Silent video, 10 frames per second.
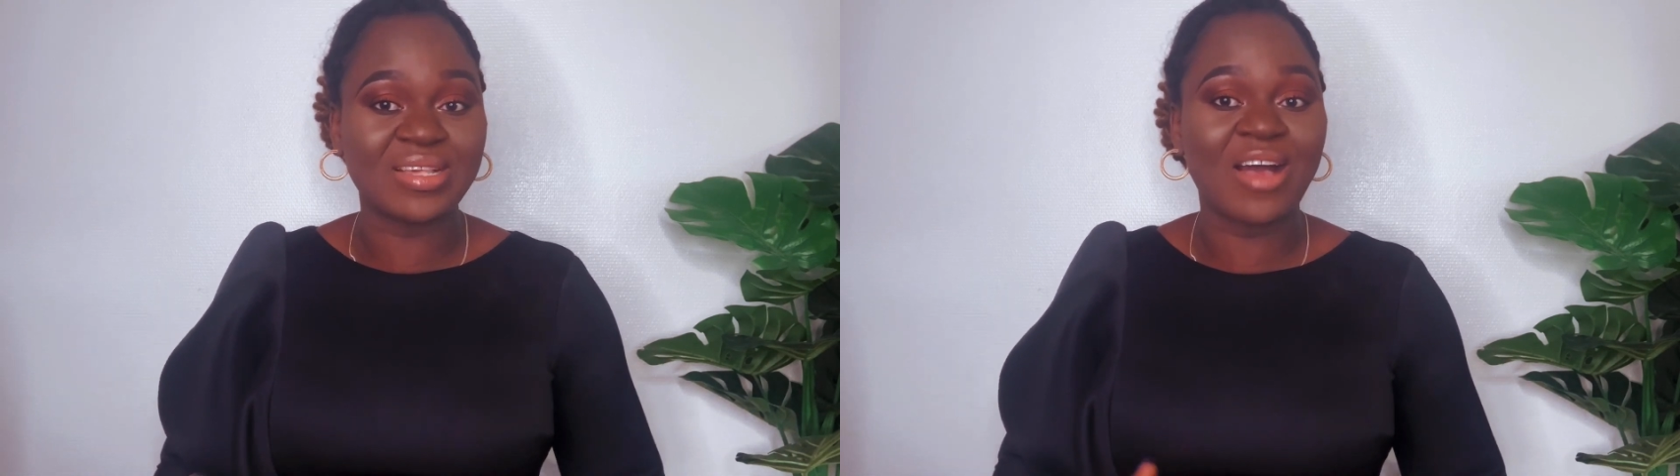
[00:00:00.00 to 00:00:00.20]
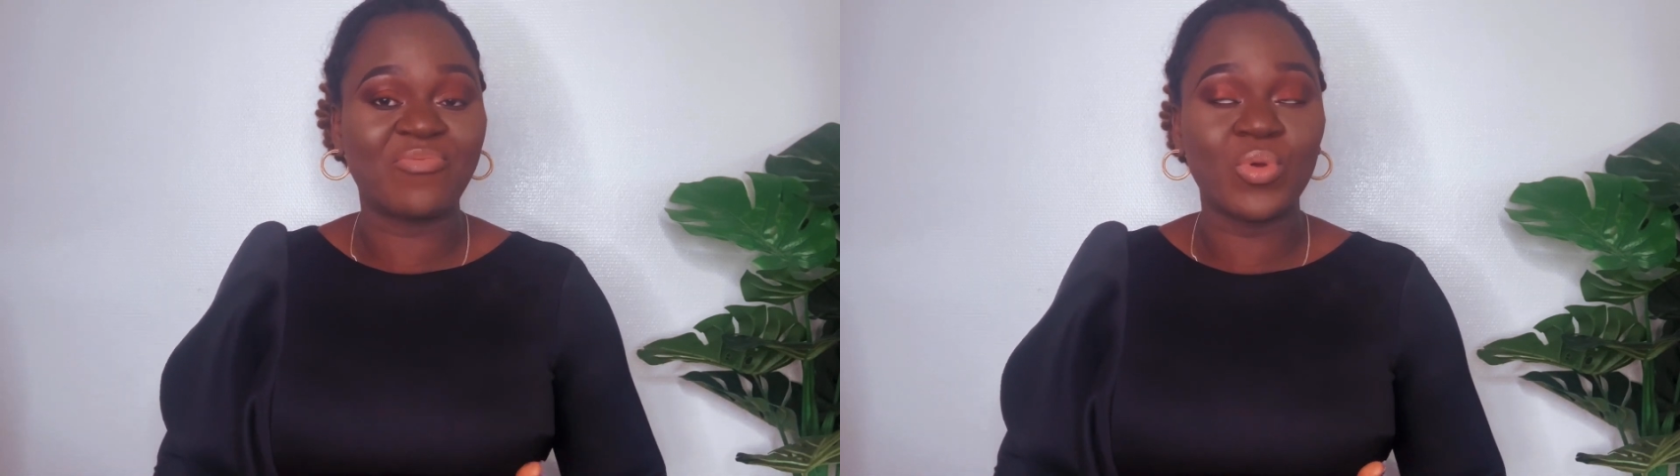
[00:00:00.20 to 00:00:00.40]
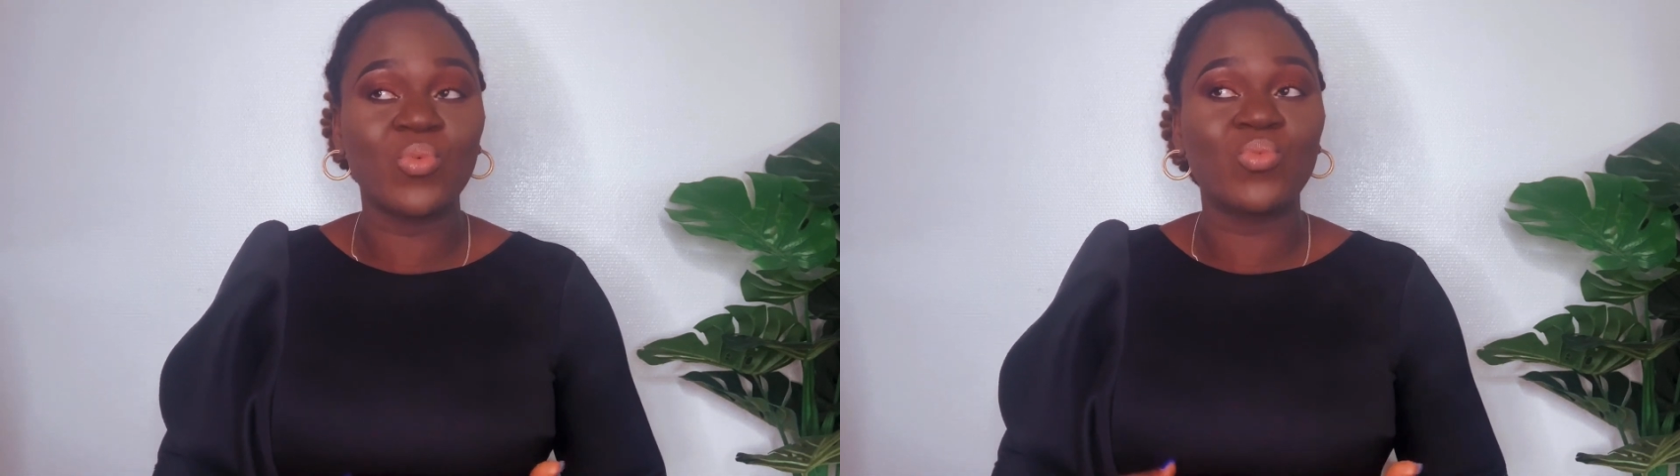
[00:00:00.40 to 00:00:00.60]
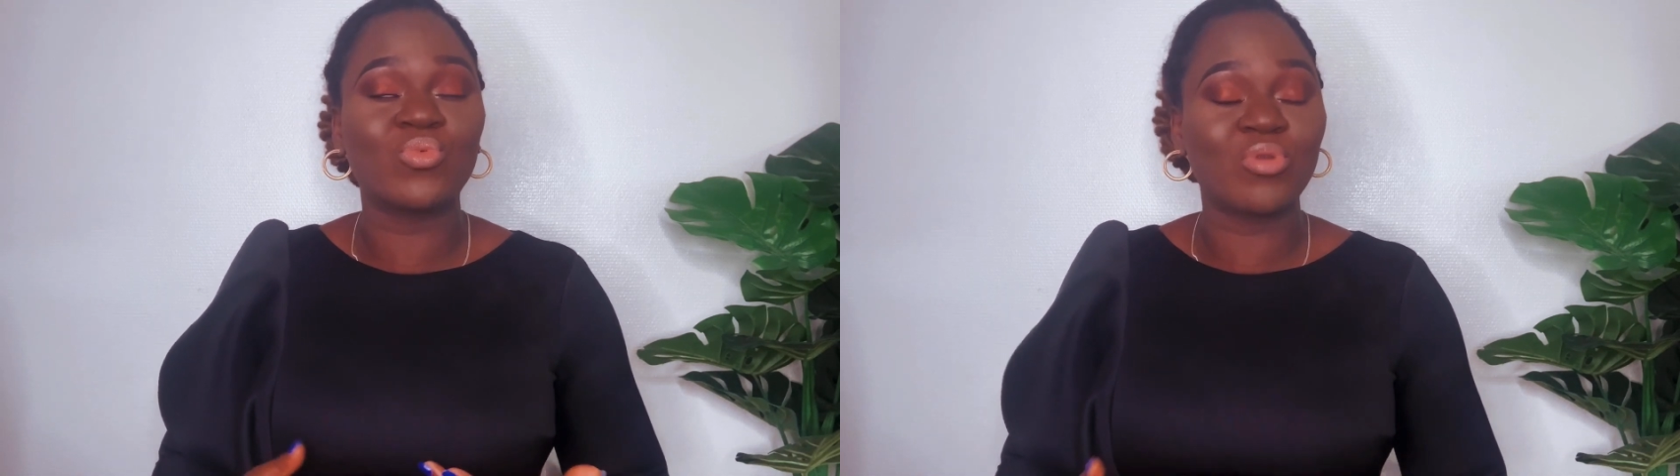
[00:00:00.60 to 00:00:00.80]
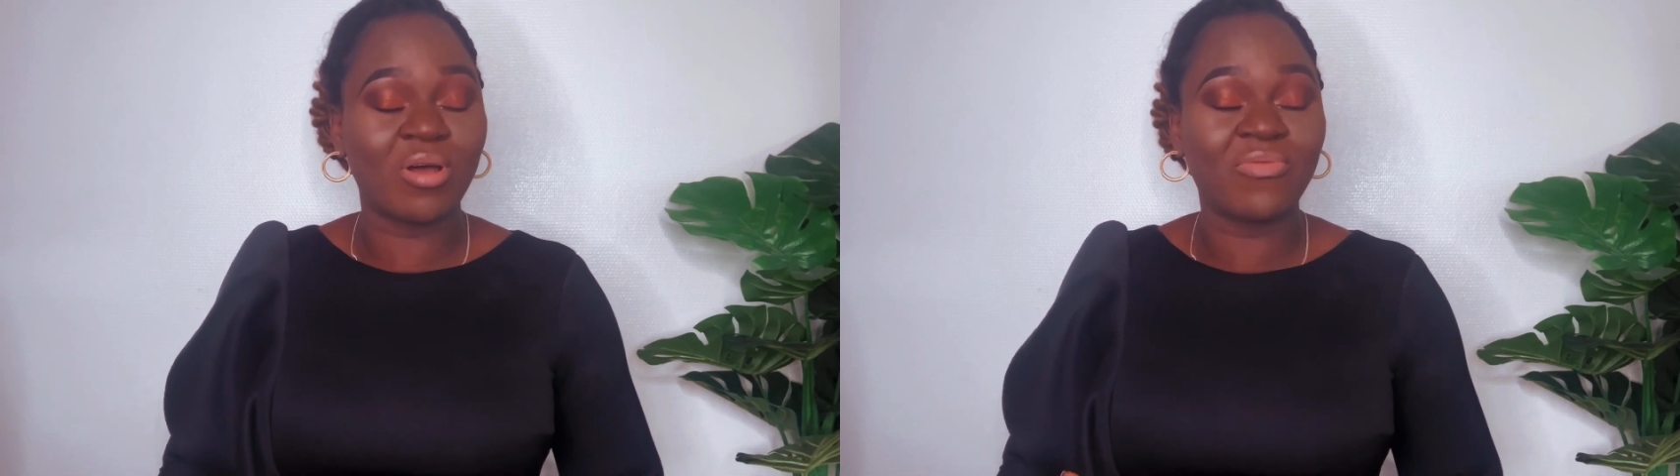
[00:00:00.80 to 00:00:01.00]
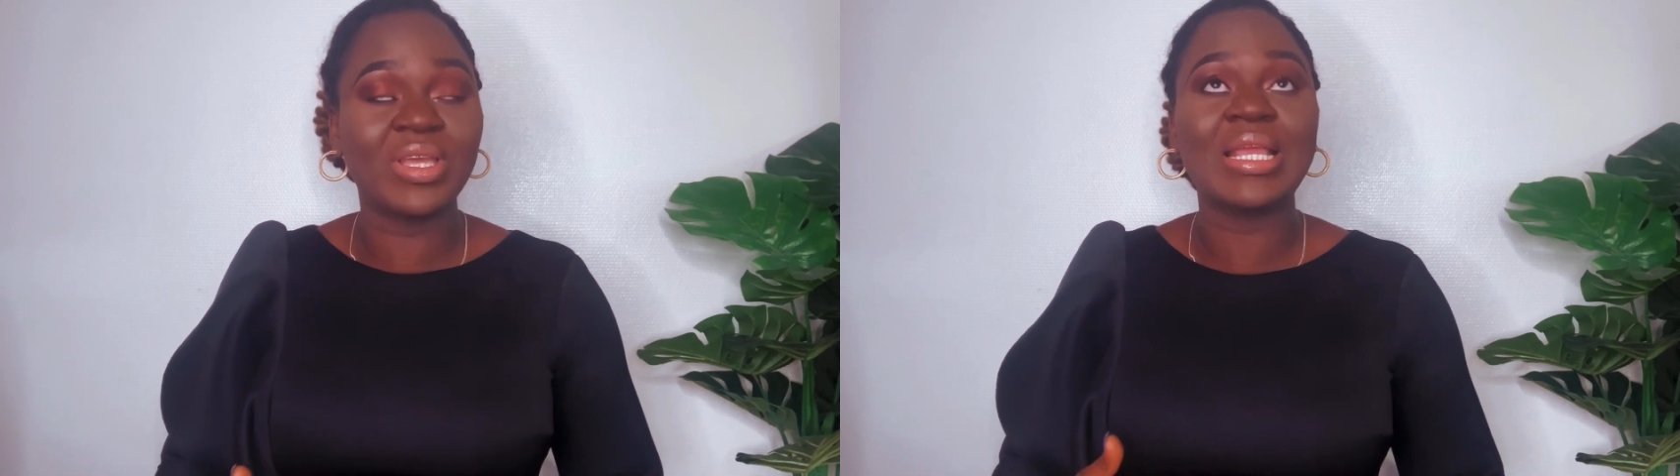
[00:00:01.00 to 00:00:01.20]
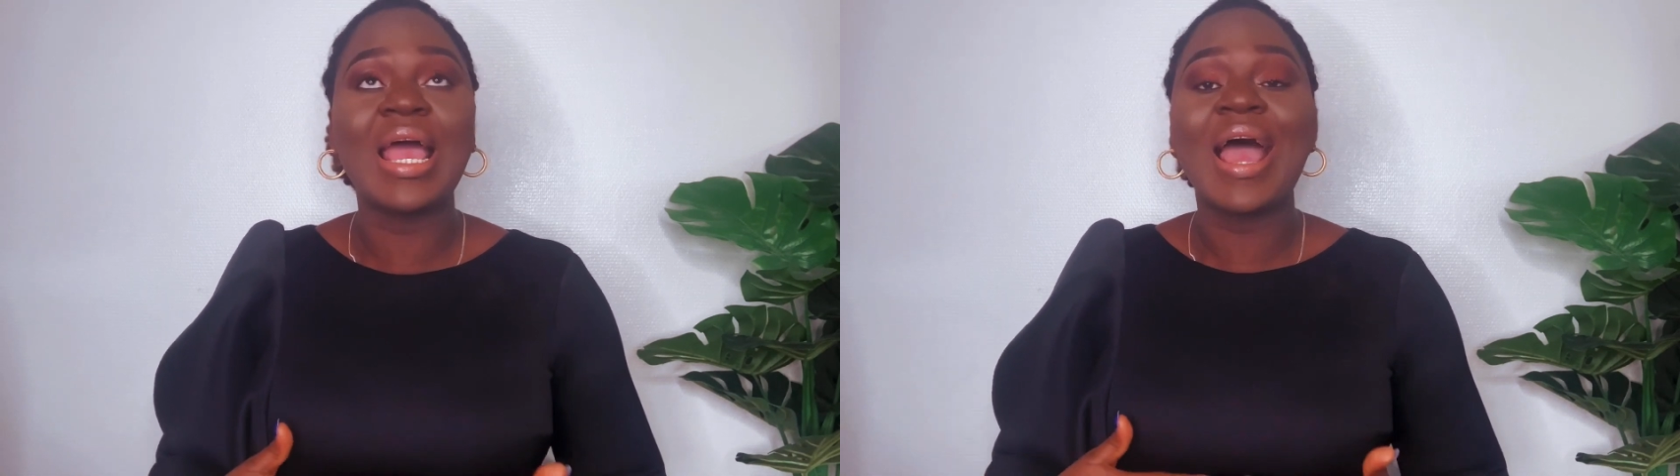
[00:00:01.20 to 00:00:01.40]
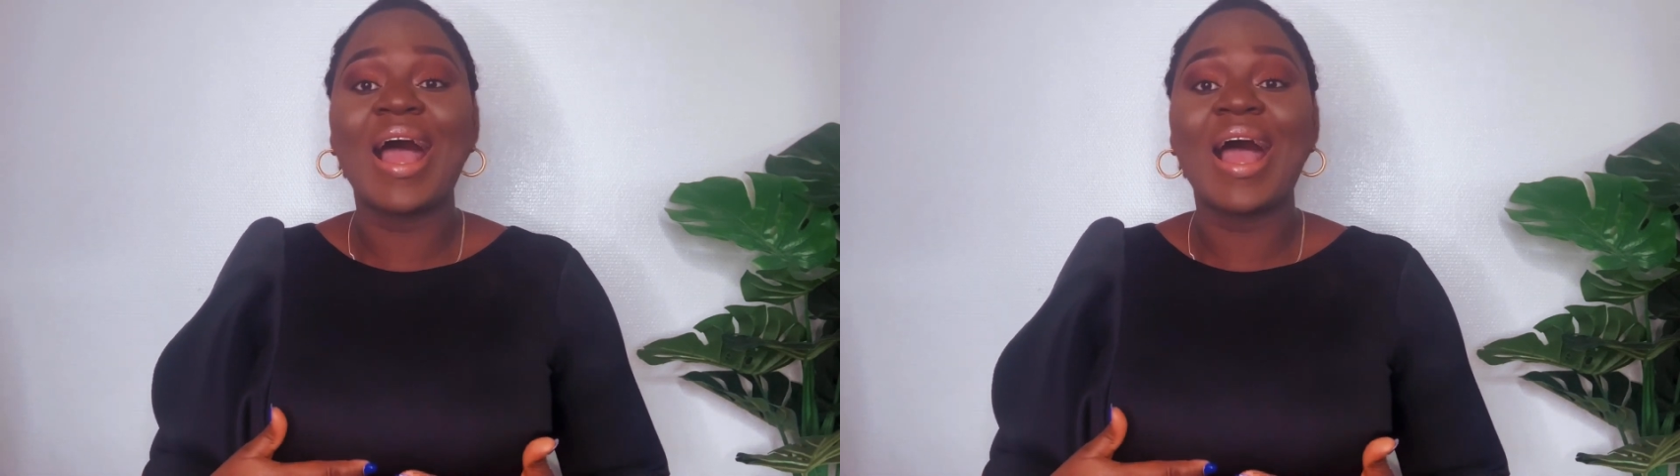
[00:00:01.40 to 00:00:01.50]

i've been loving